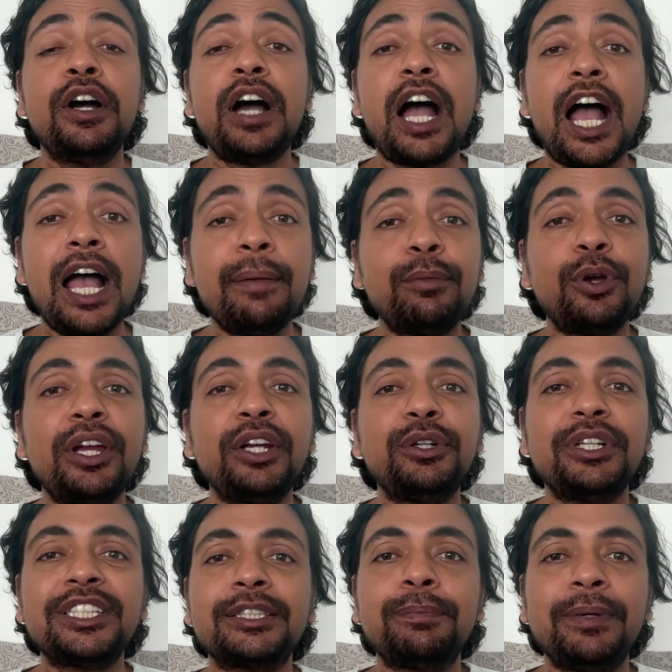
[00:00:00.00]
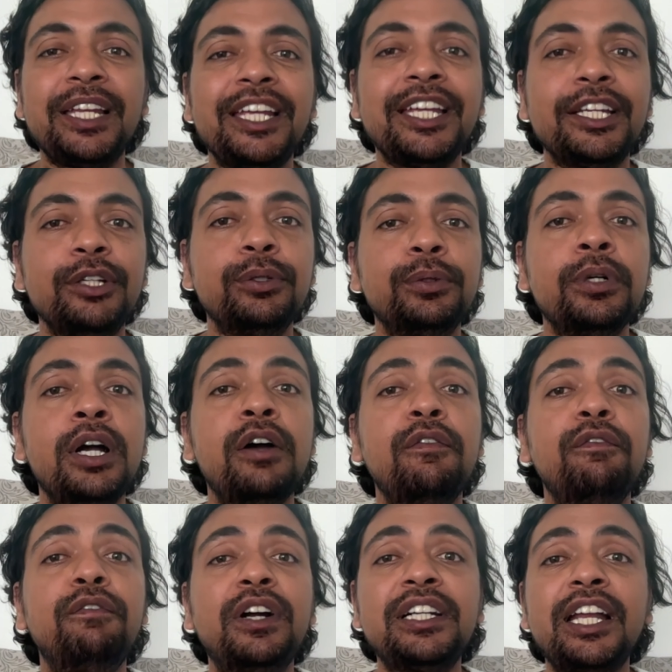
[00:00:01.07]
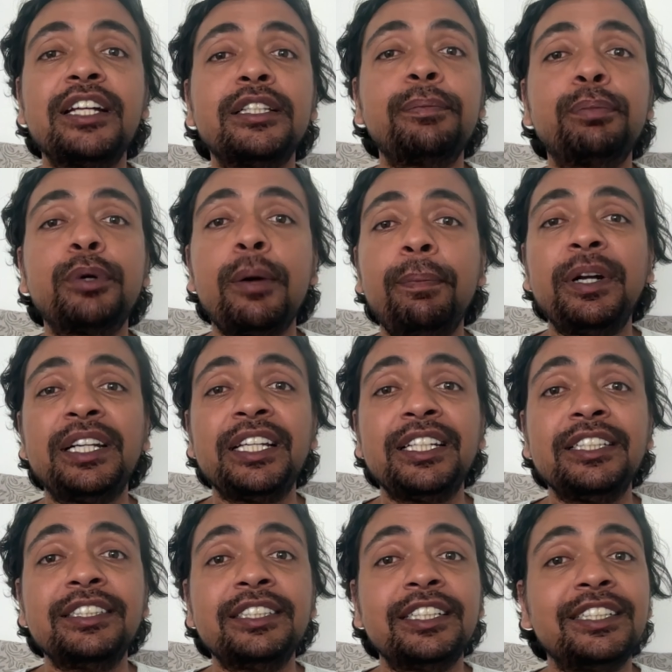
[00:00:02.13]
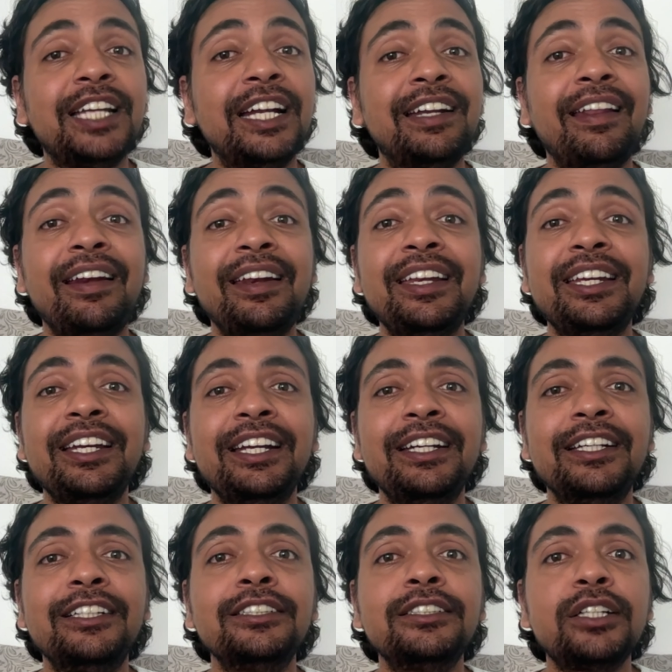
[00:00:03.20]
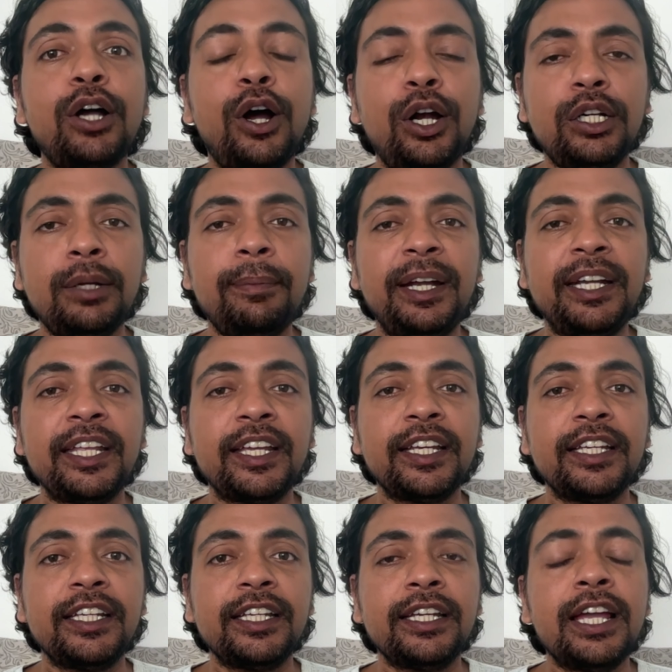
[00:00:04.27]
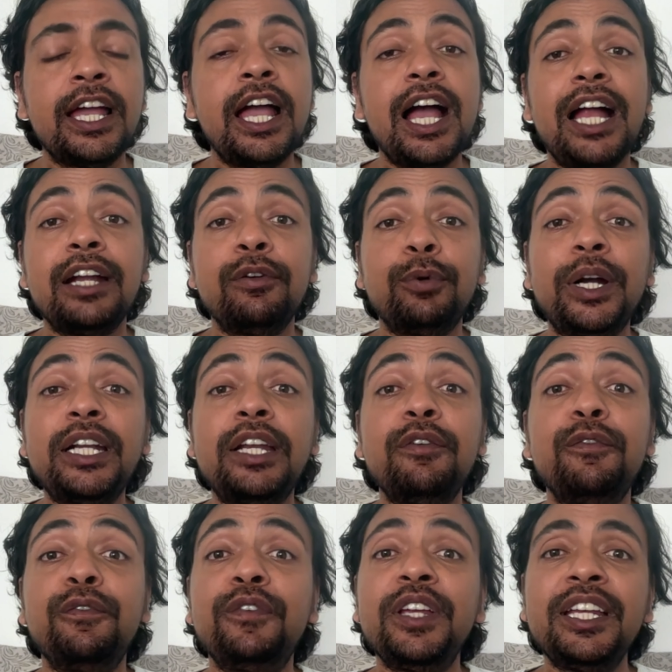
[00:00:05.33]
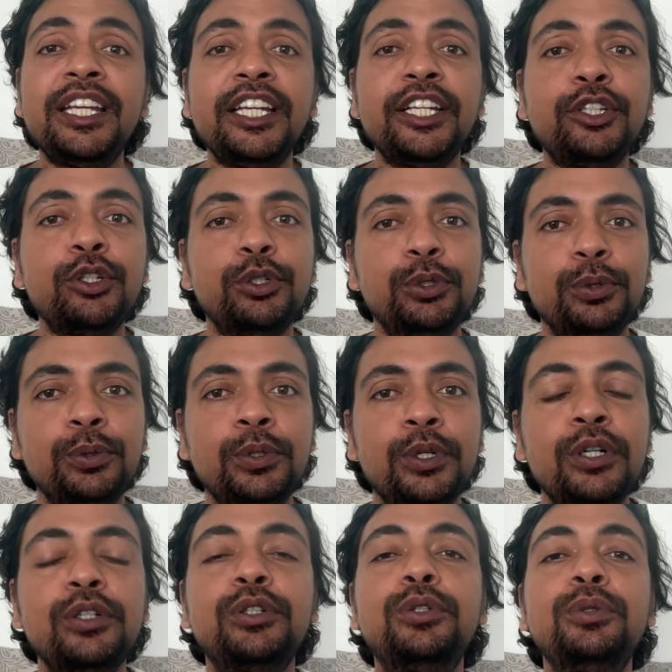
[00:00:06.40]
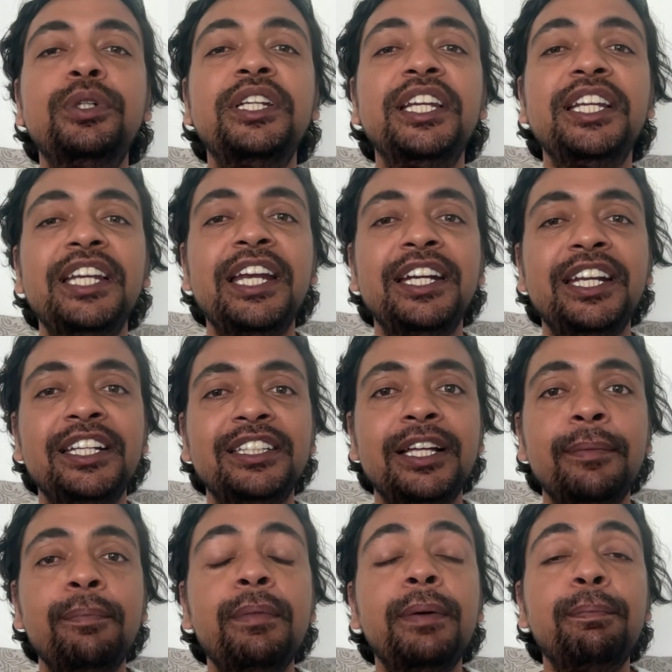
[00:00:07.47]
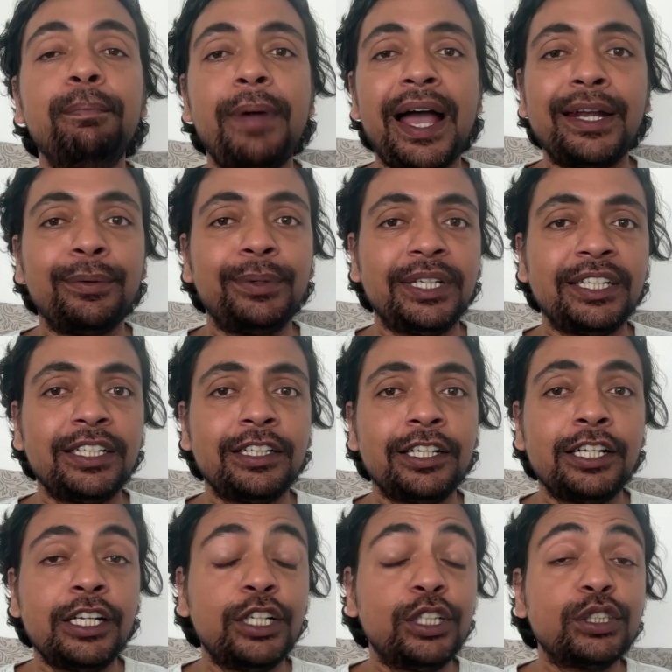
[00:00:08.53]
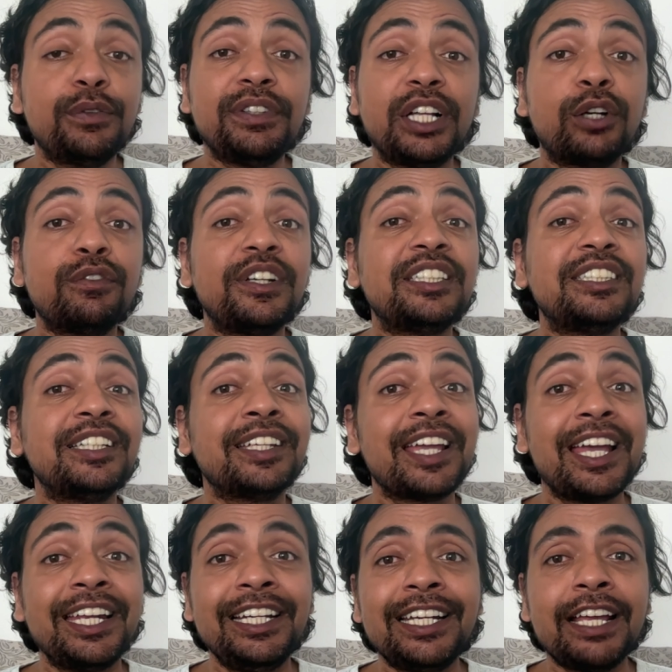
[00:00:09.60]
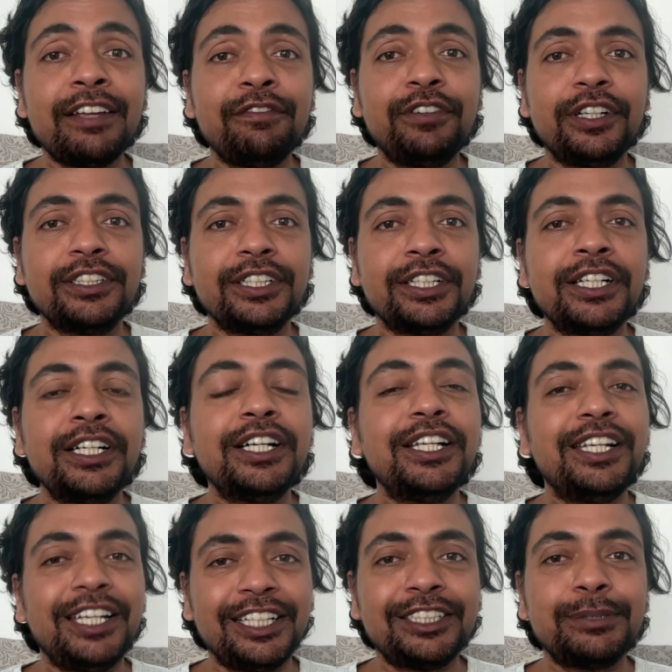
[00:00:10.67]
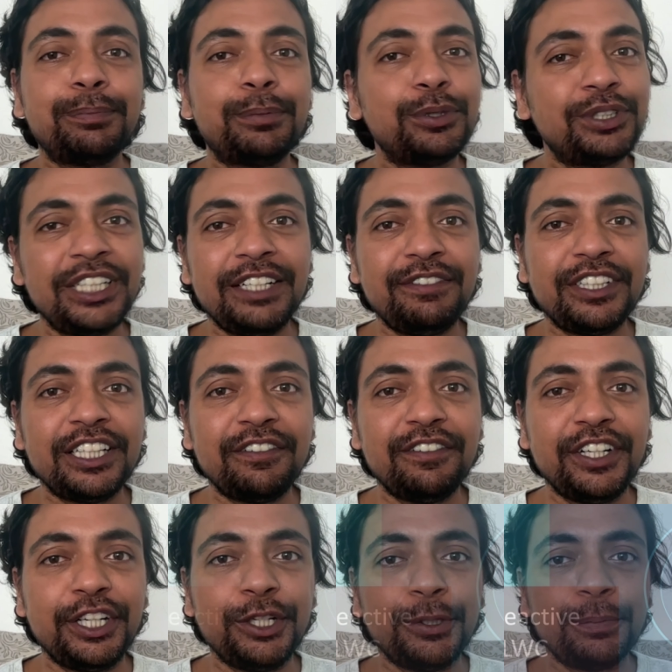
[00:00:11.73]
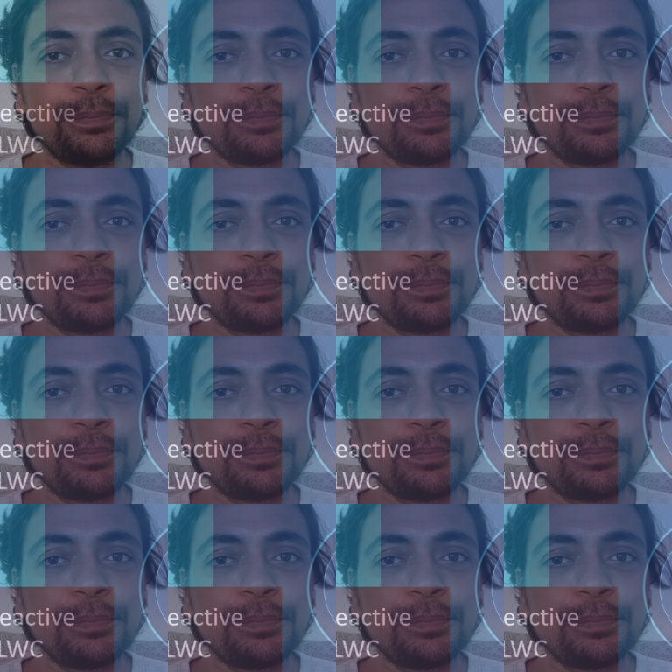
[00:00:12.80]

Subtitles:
I am going to explain you what are the properties that re-renders automatically and what we need to do to re-render them manually. So without wasting any time further, let's proceed with the video.